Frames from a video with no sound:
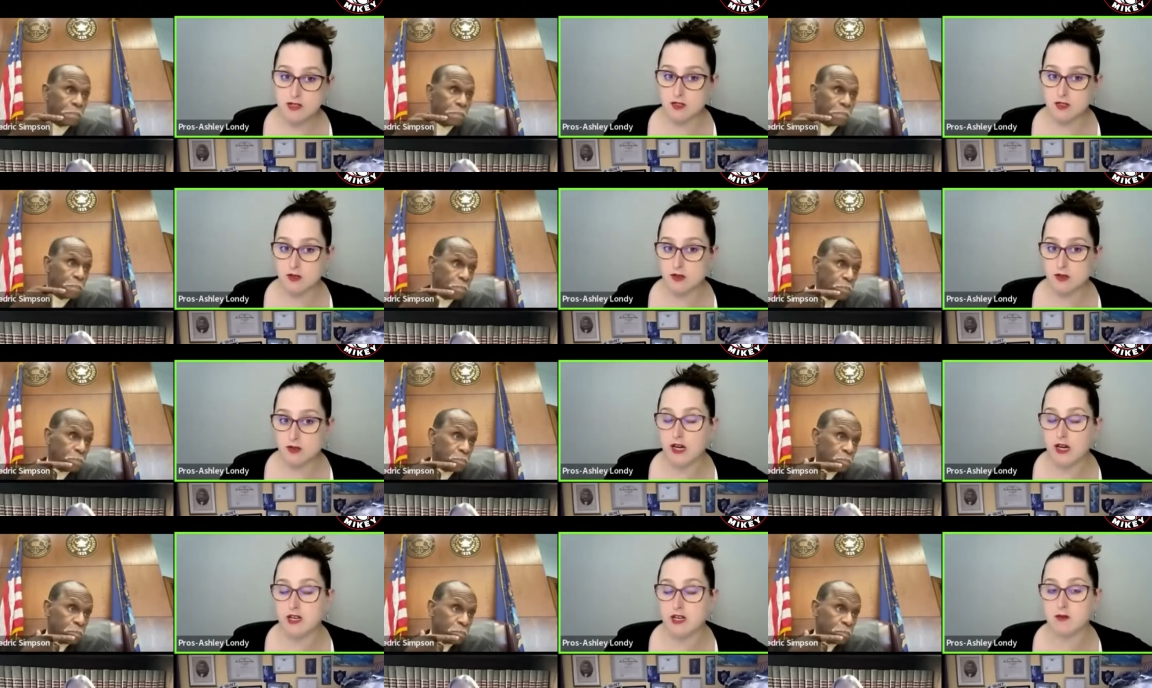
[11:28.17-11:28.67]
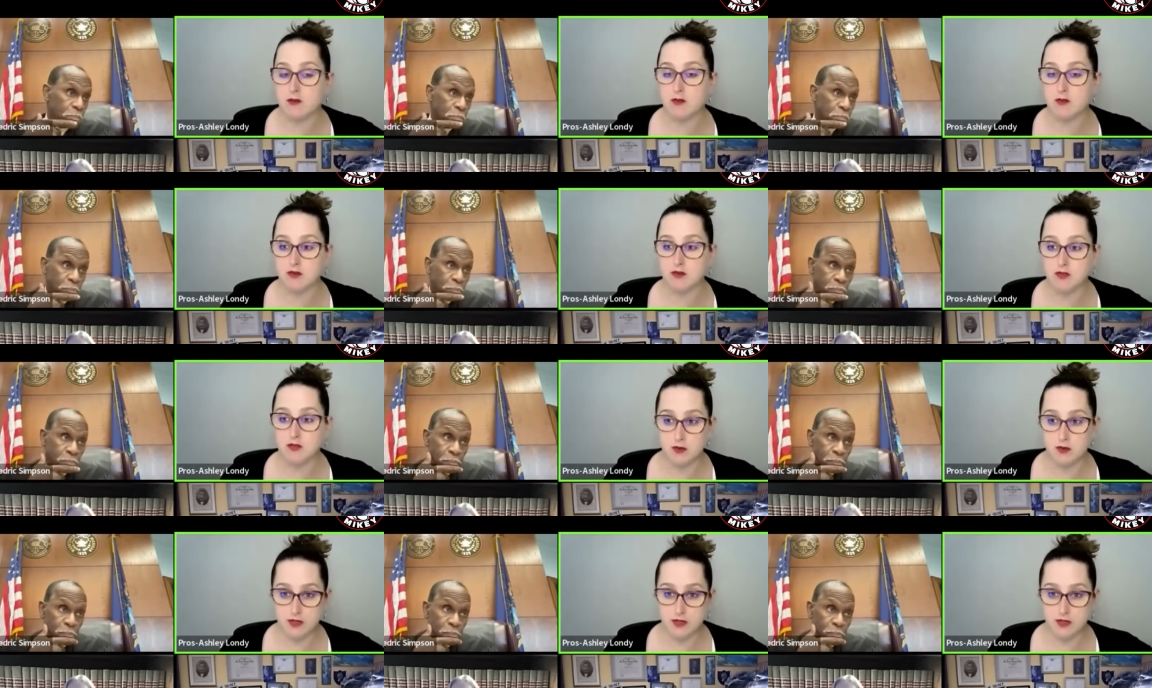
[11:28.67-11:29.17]
Speaker 1: be to go
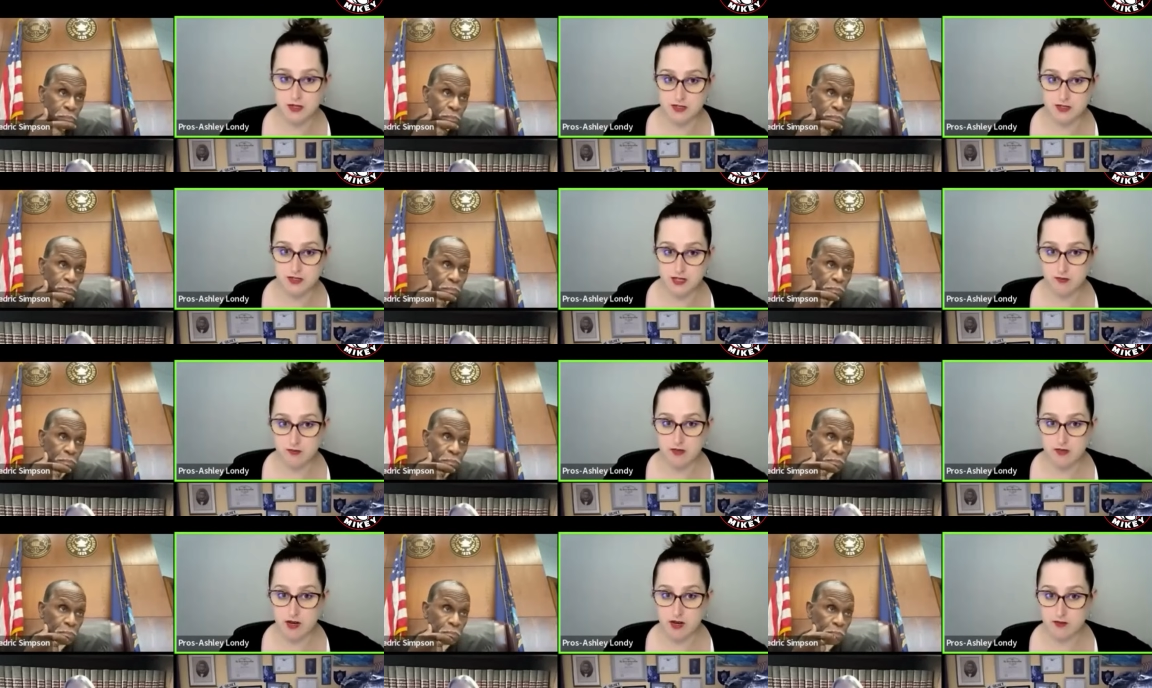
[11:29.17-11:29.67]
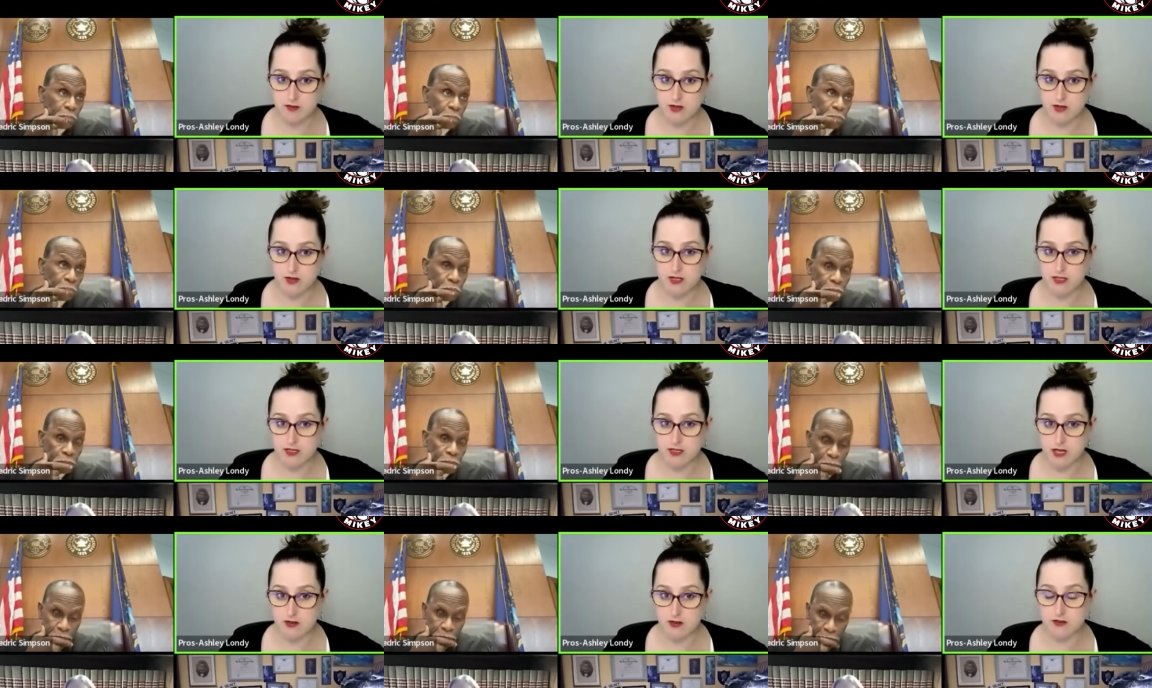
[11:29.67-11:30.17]
ahead and move to an exam
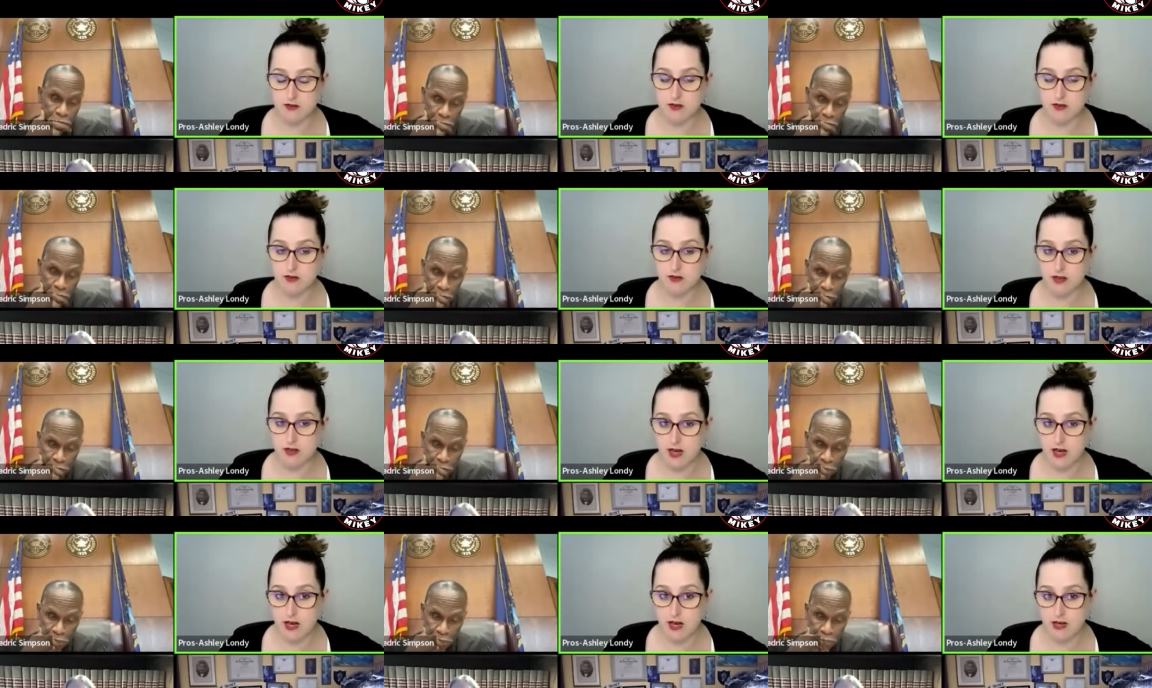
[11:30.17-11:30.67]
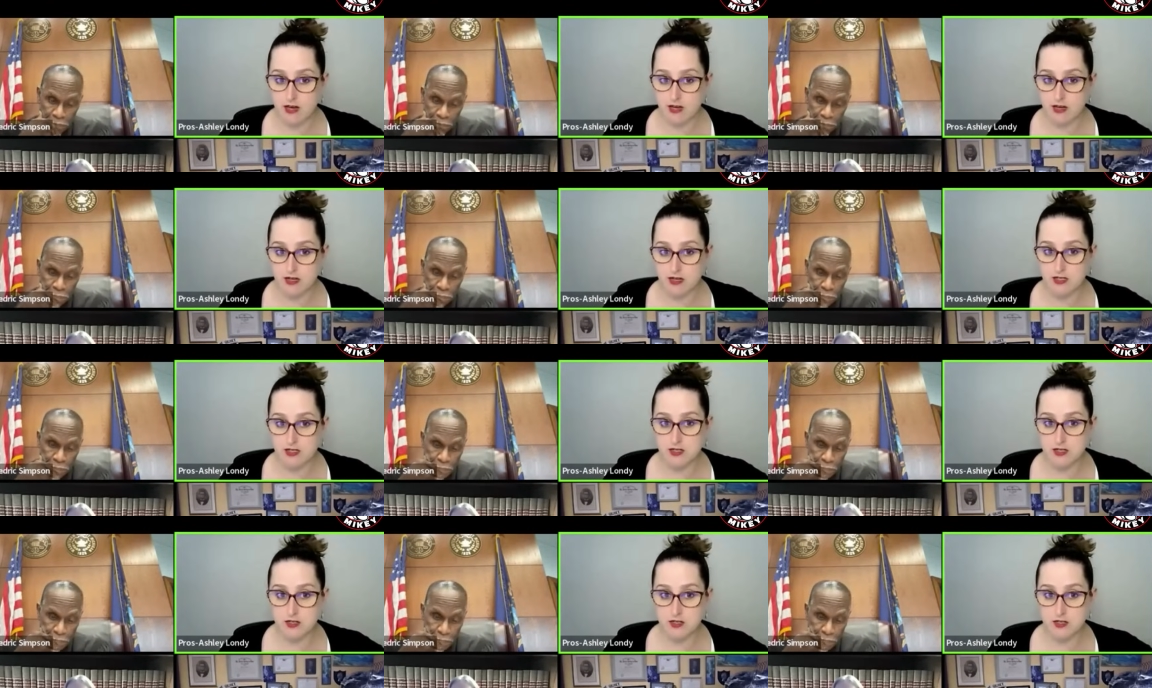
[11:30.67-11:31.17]
five days after
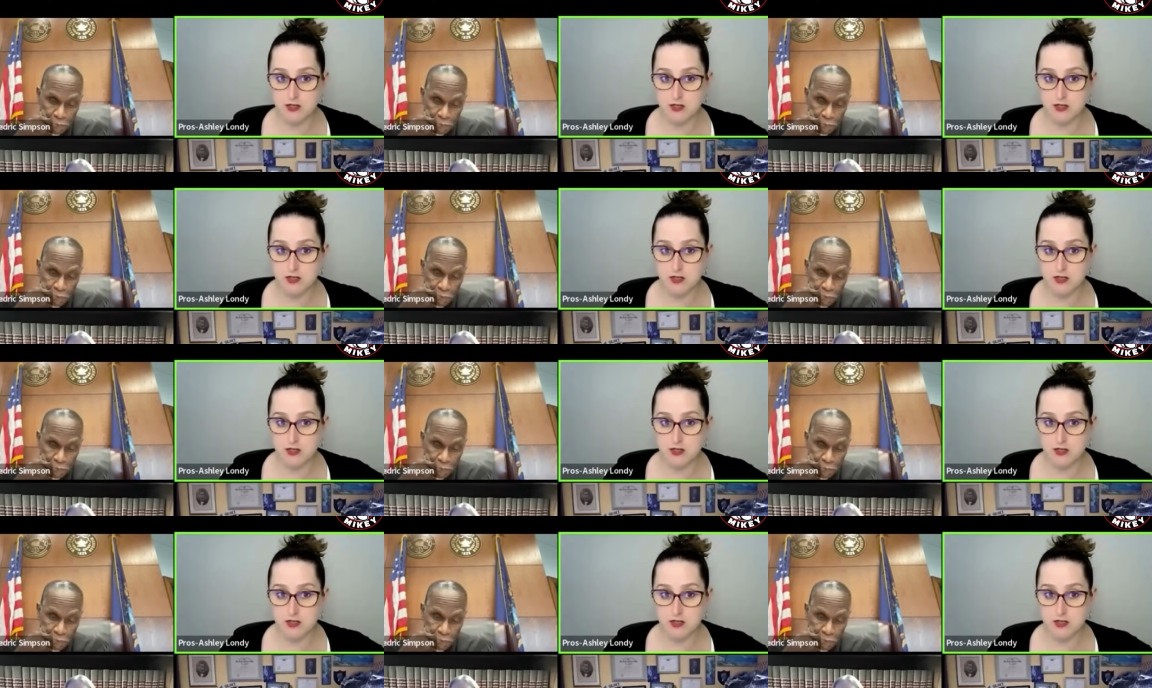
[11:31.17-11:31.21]
that.